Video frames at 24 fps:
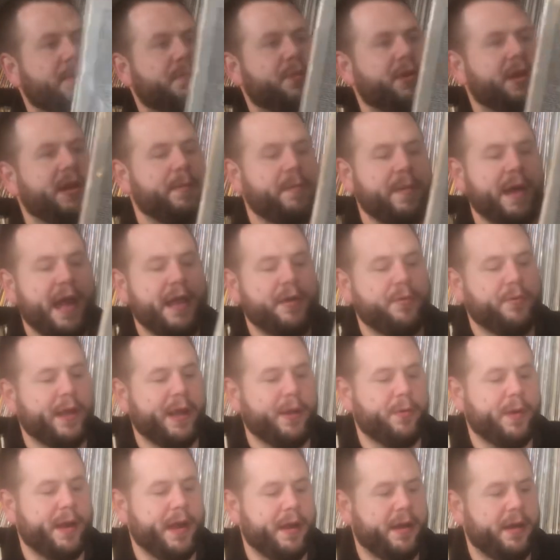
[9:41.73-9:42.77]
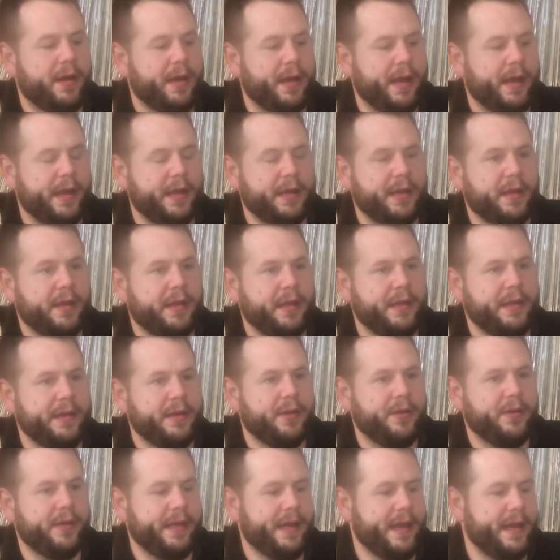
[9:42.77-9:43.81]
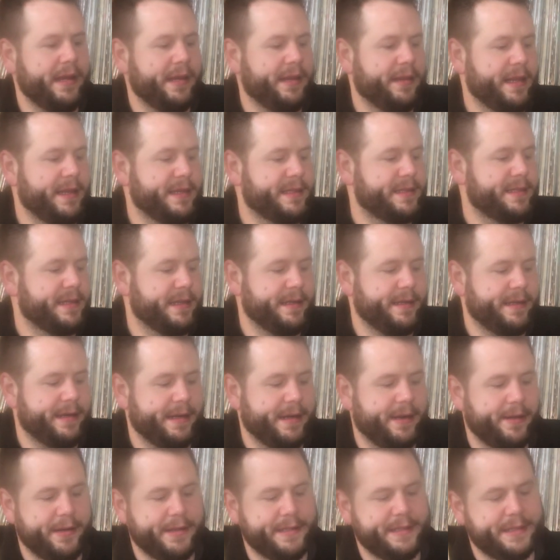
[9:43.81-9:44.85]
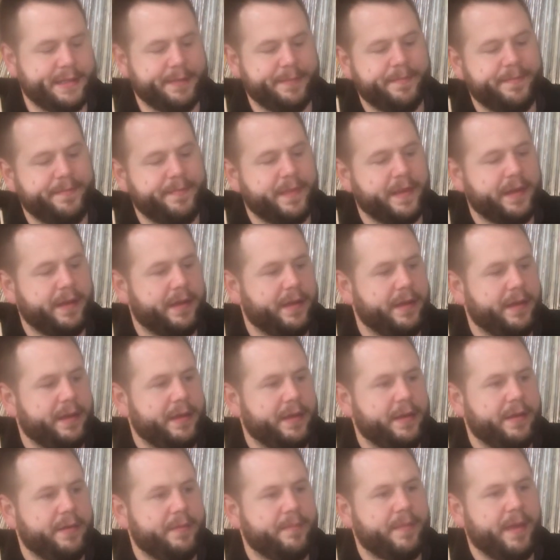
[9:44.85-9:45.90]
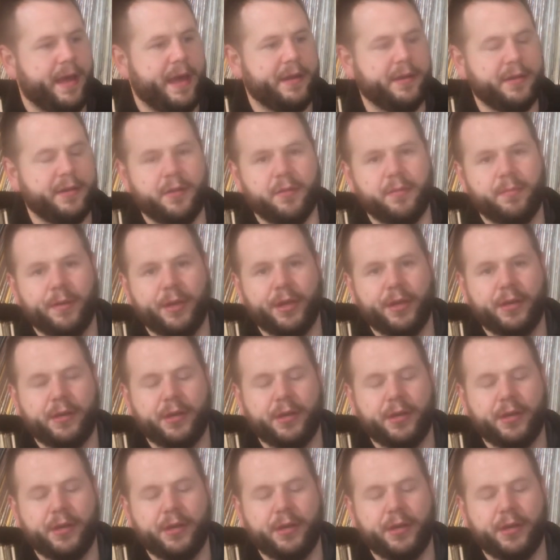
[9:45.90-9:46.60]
Pretty bad ringware. And, you know, he had it listed, you know, it's I don't know,